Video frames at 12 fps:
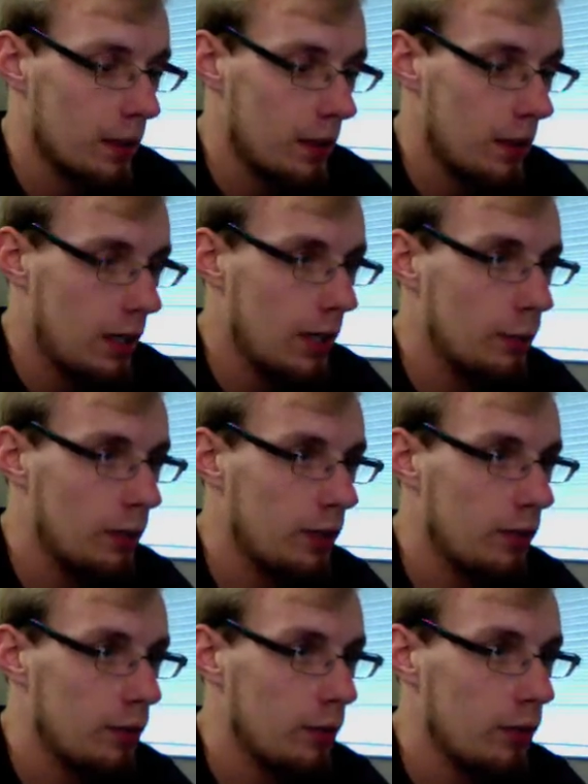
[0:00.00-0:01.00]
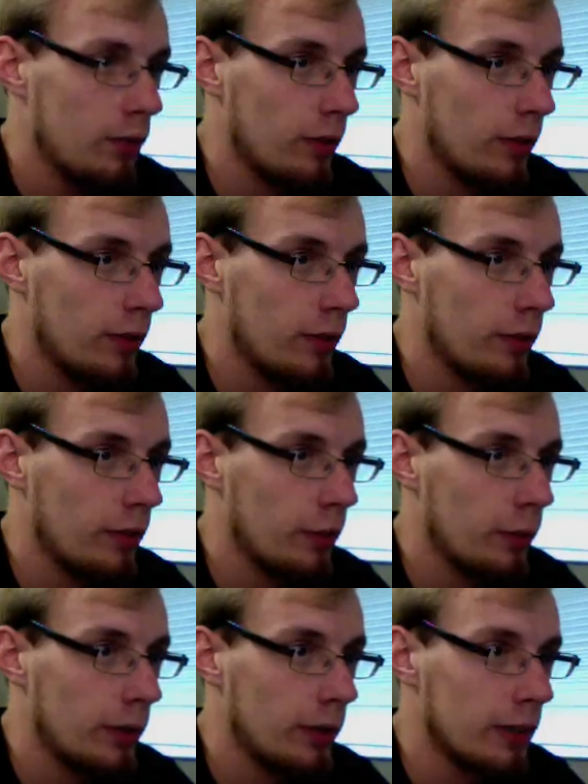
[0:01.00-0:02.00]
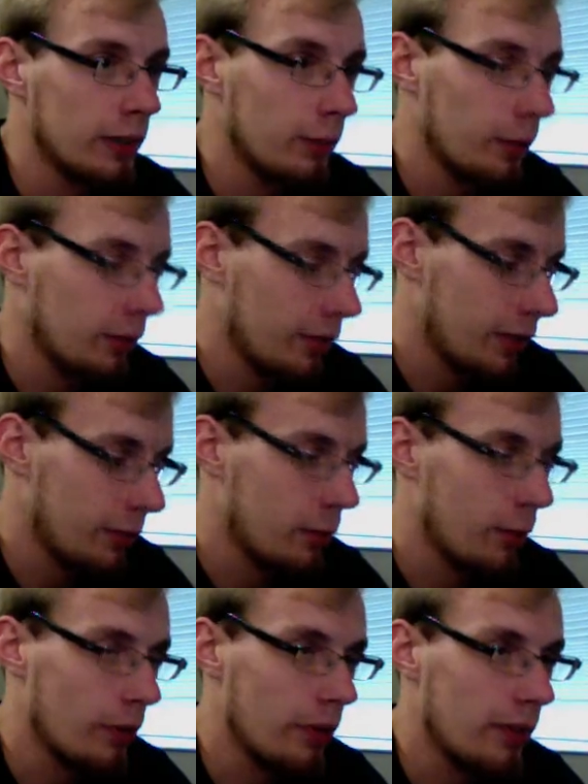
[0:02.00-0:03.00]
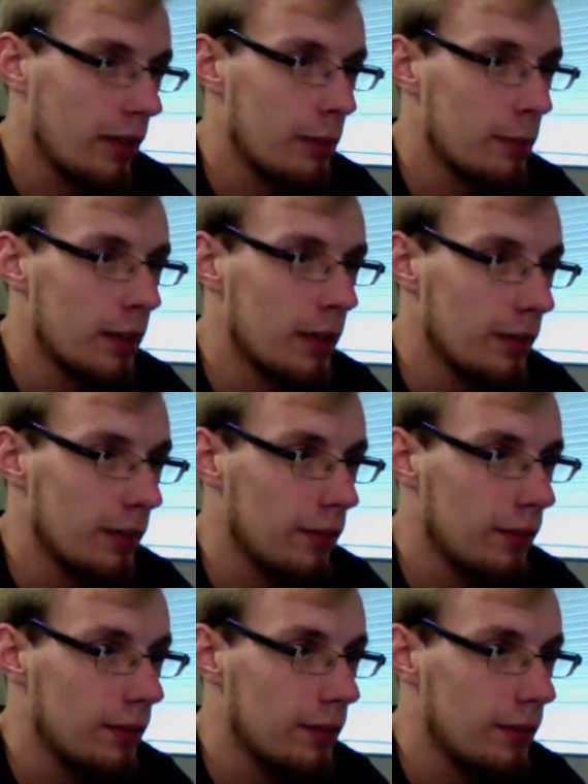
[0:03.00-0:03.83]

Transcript: And we can do this relatively quickly. It won't take more than 10 minutes.